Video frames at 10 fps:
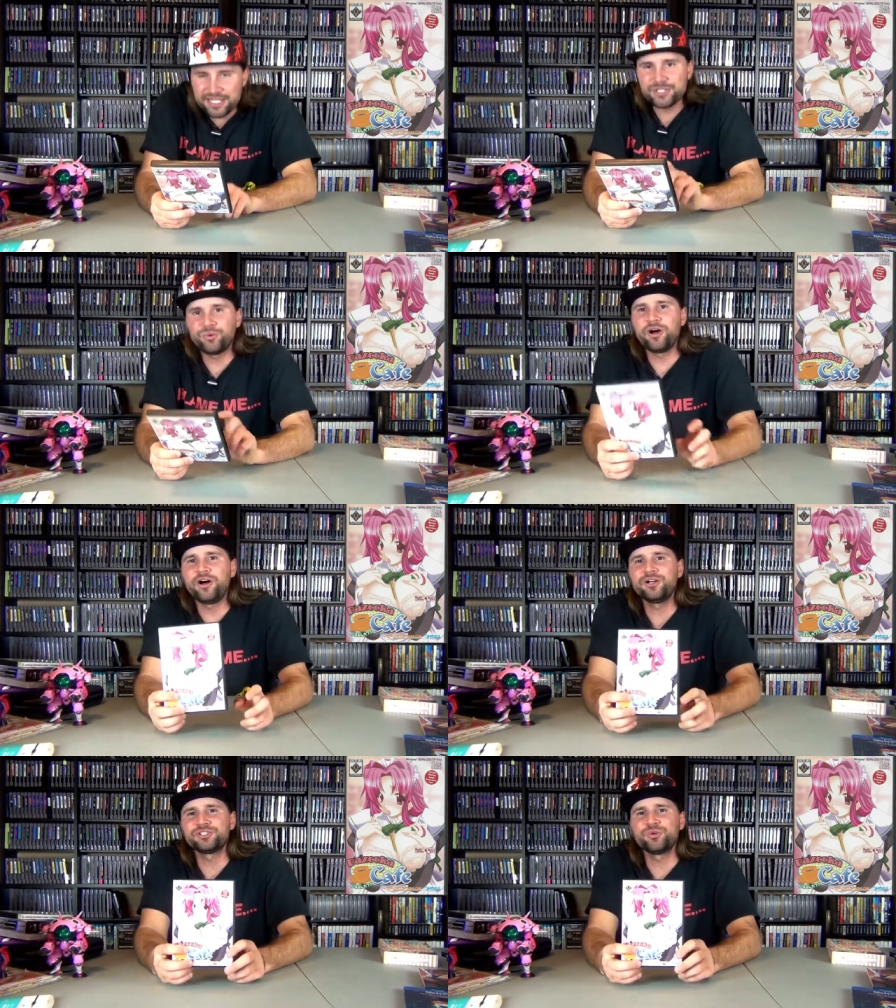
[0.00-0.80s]
this will
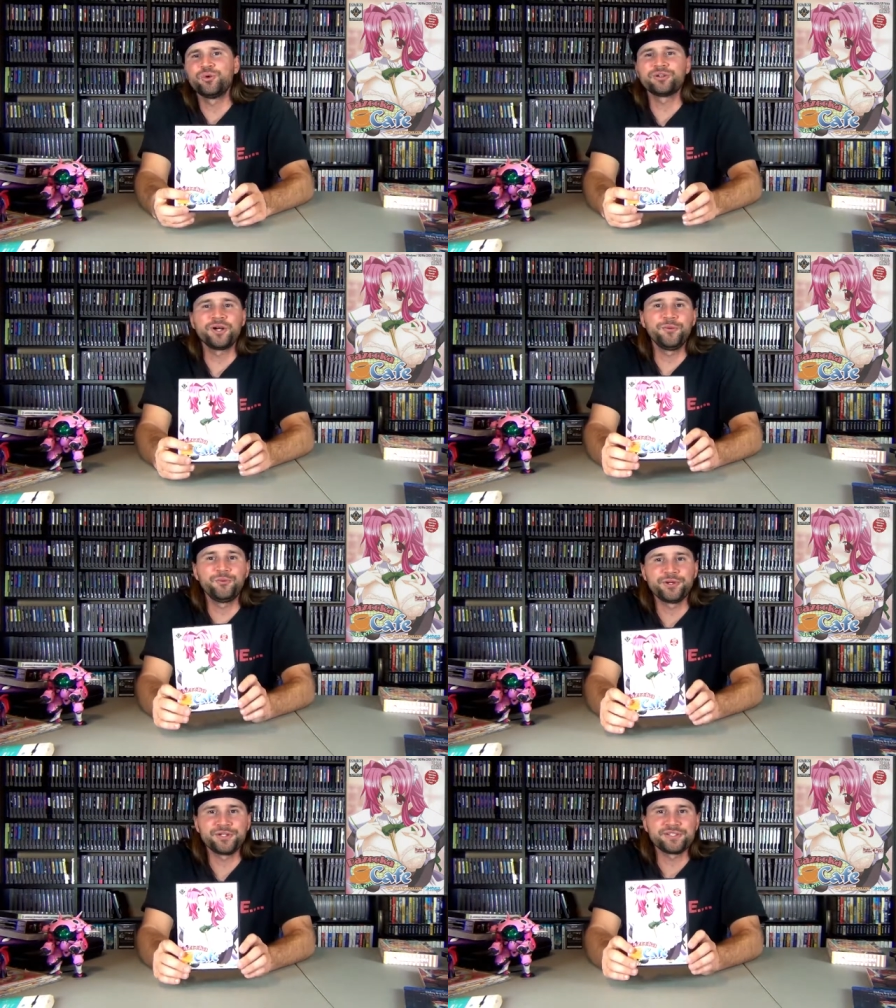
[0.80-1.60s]
also work
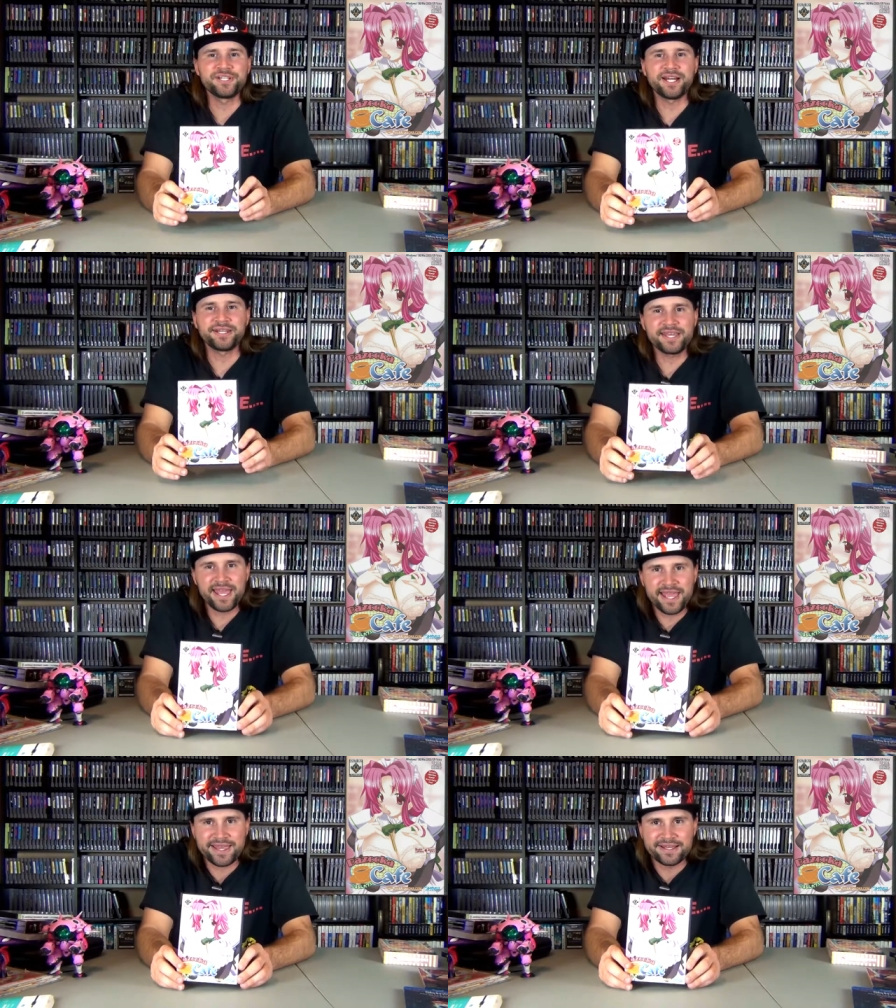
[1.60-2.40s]
on Windows
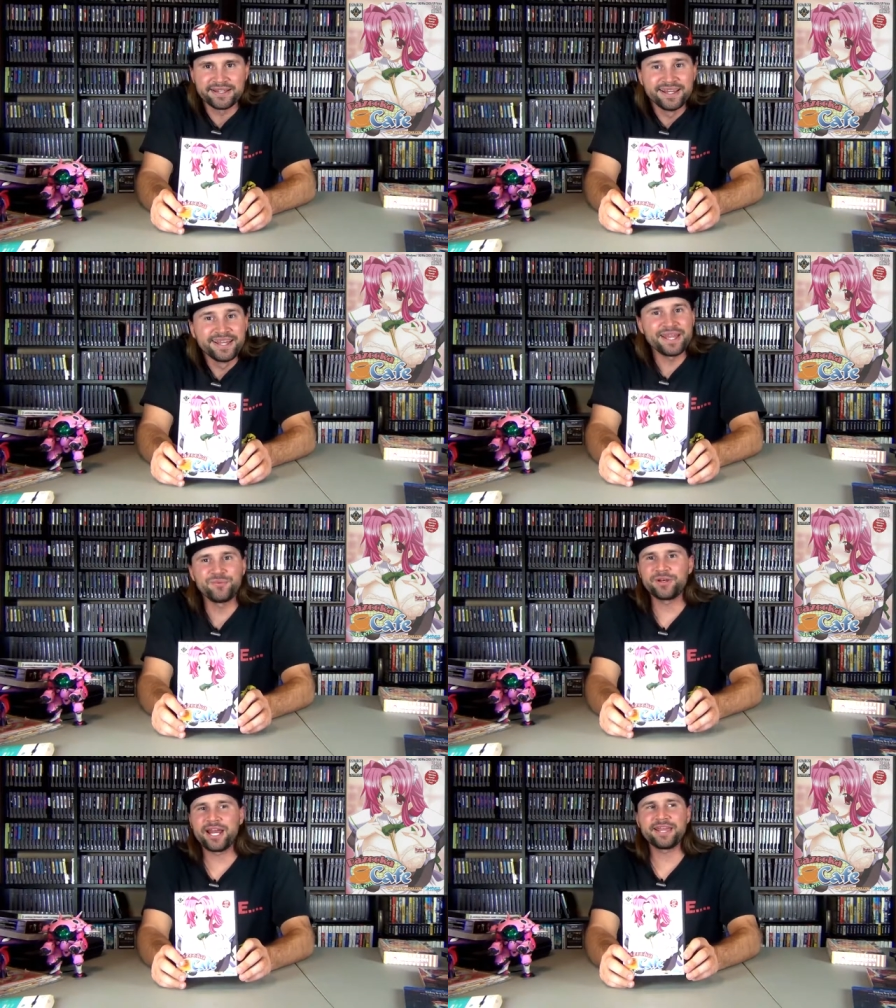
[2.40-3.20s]
98,
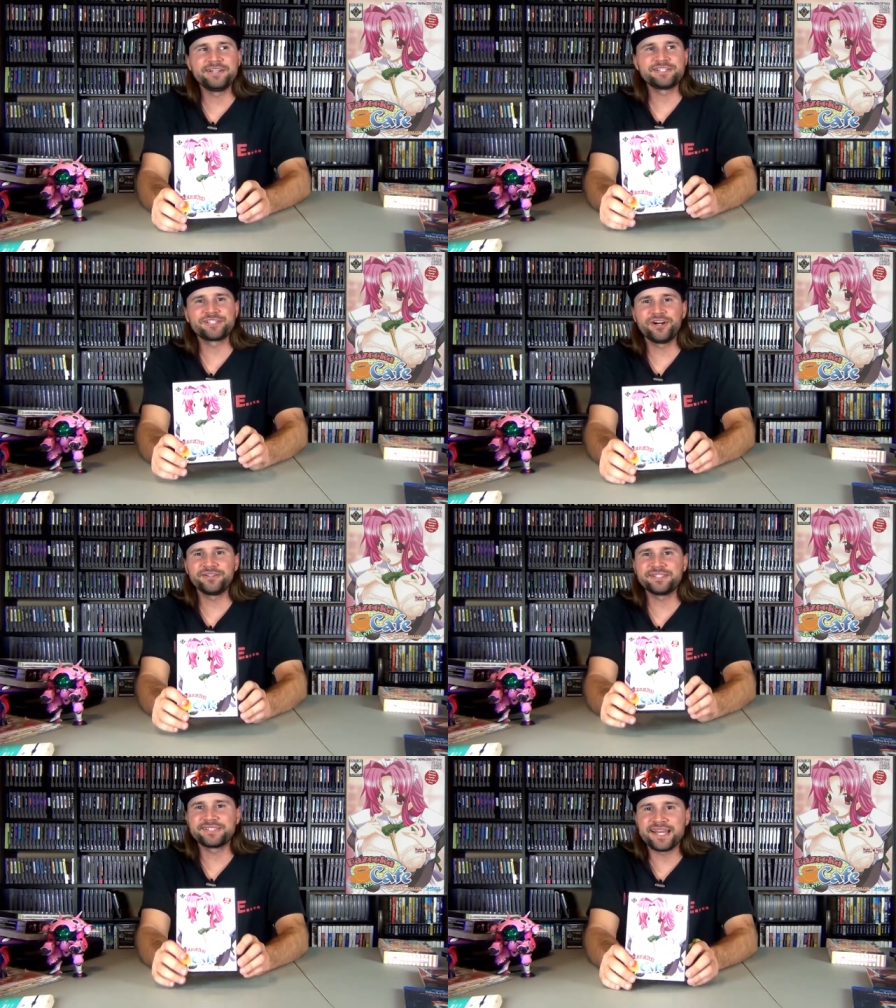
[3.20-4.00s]
and when I
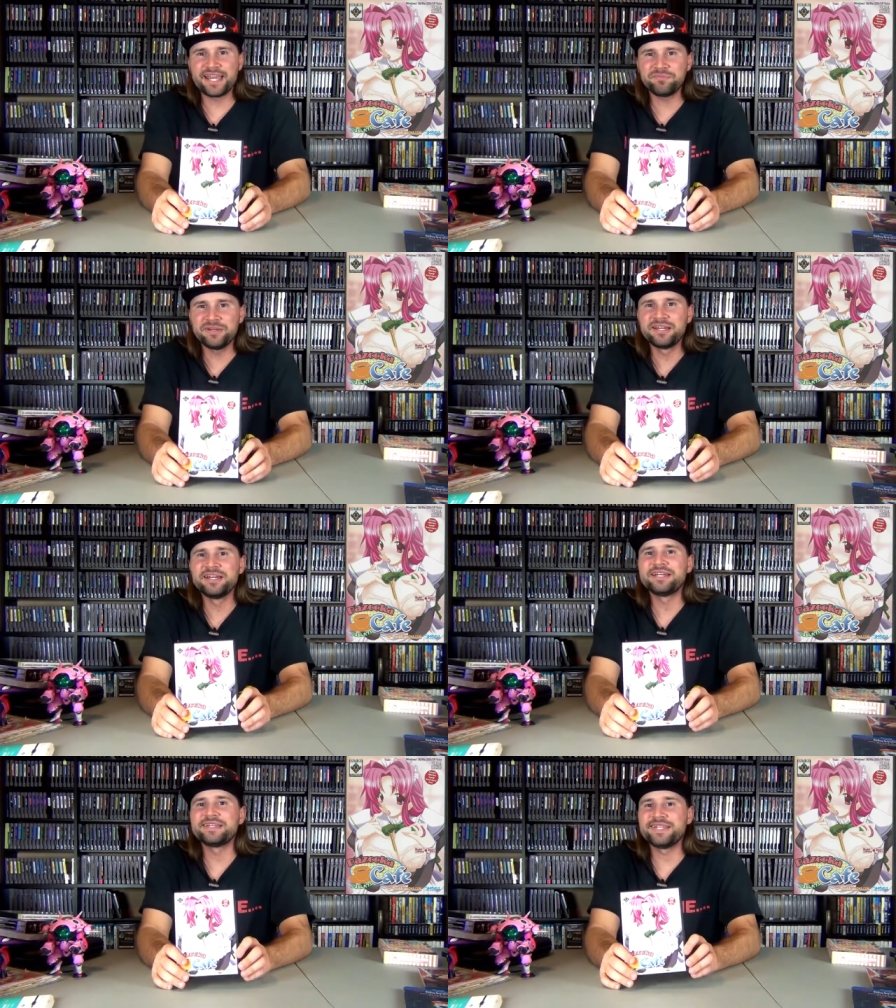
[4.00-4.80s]
installed this game,
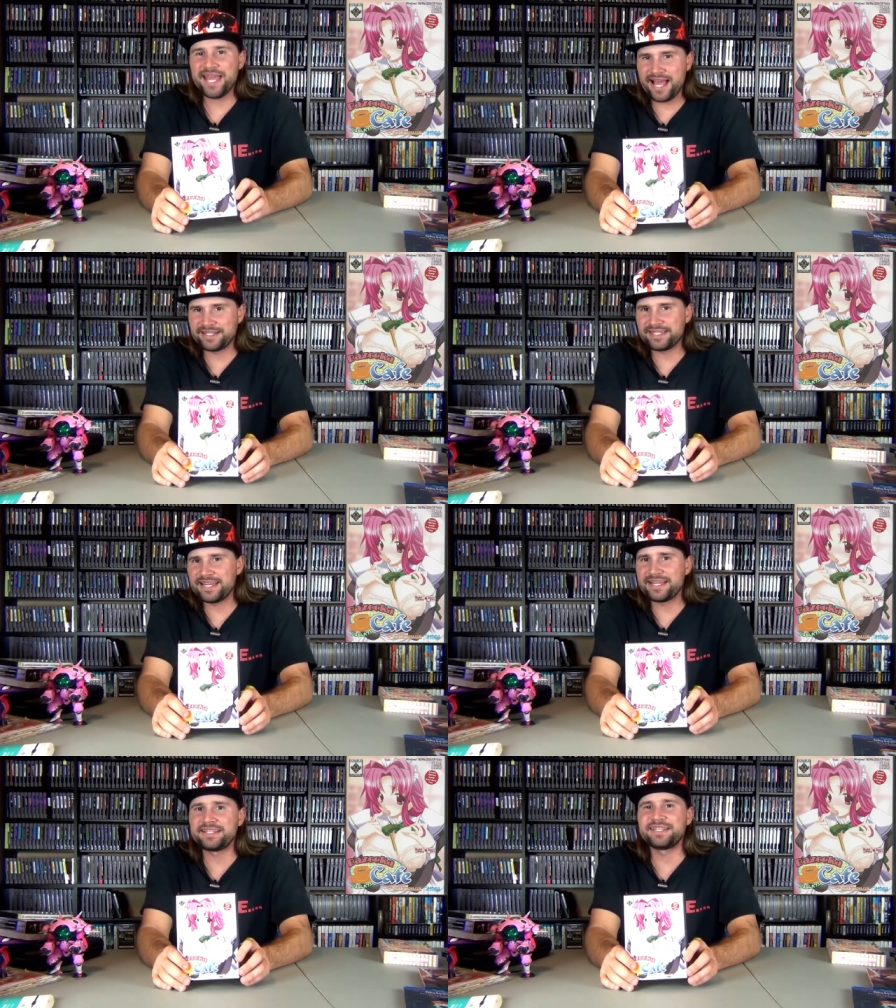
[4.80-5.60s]

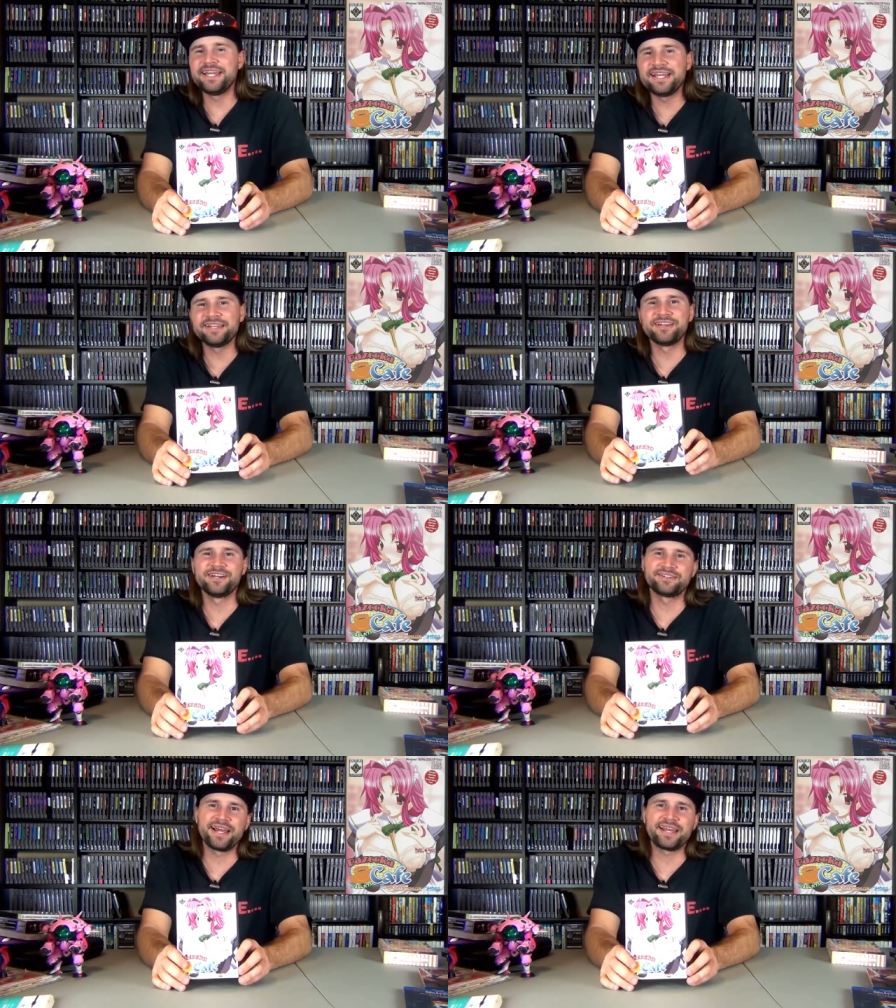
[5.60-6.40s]
yes, it did
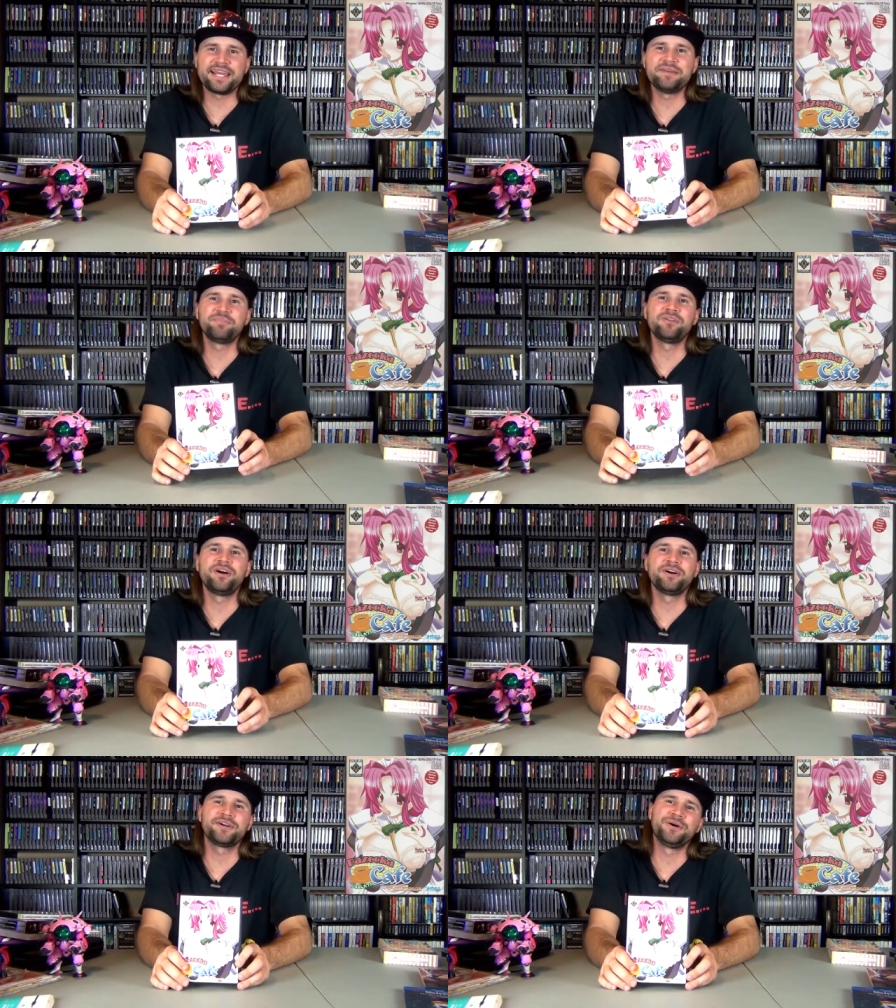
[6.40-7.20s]
look like it
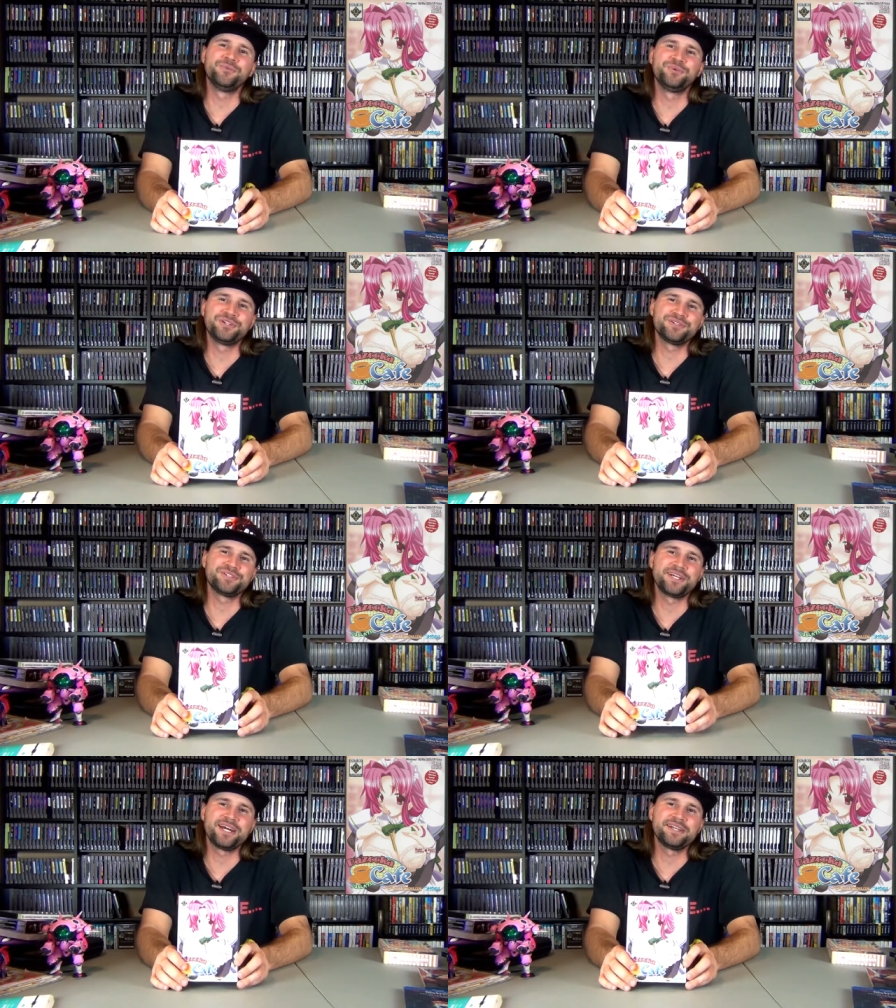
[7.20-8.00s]
belonged on
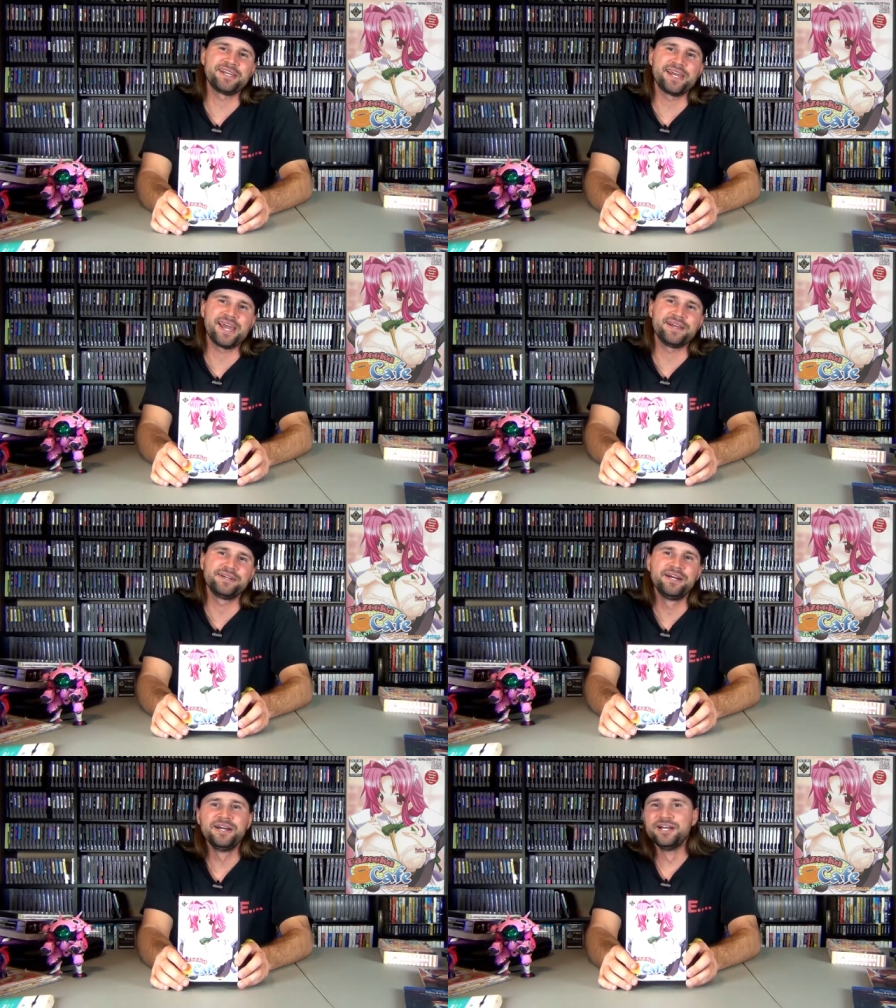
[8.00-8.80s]
Windows
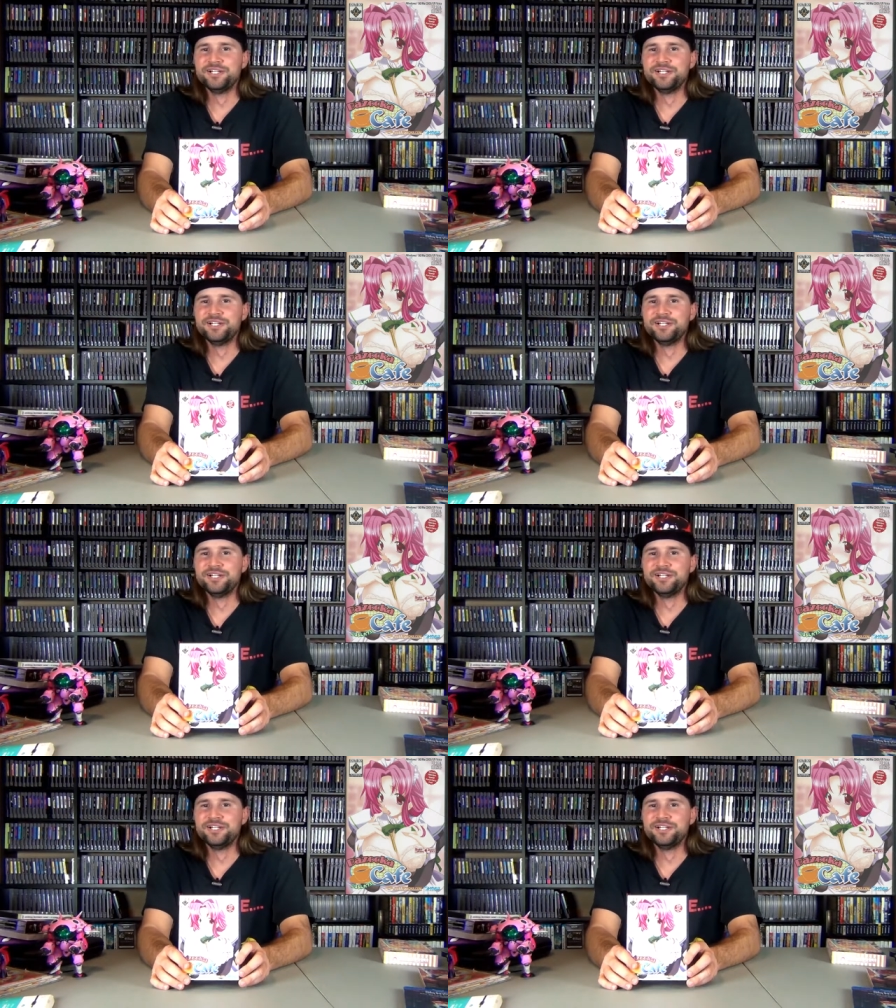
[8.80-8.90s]
98.